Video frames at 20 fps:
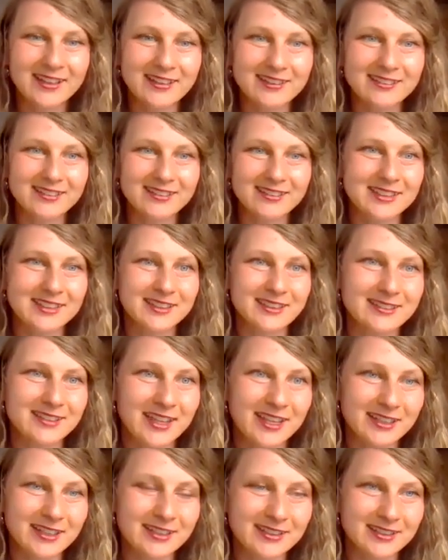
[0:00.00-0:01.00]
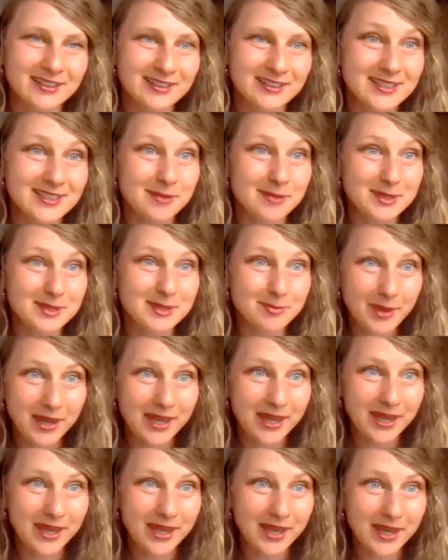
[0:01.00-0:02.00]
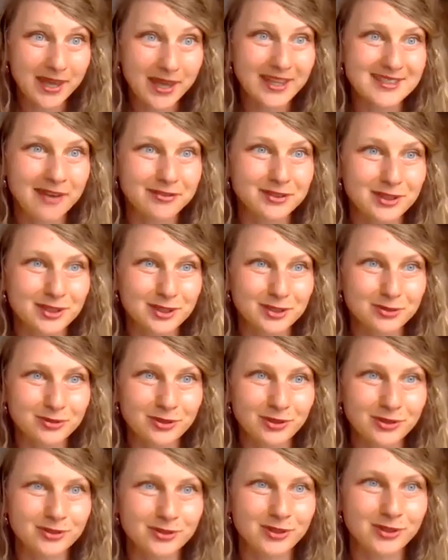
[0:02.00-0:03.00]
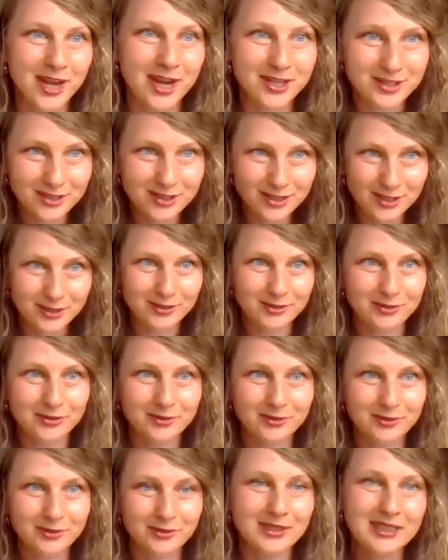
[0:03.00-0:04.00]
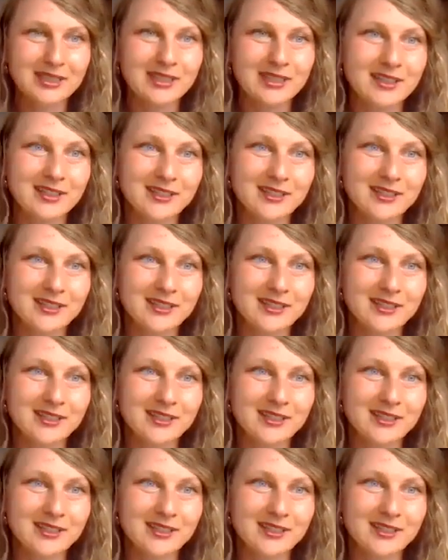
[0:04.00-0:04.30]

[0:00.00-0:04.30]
and take some space after to not rush into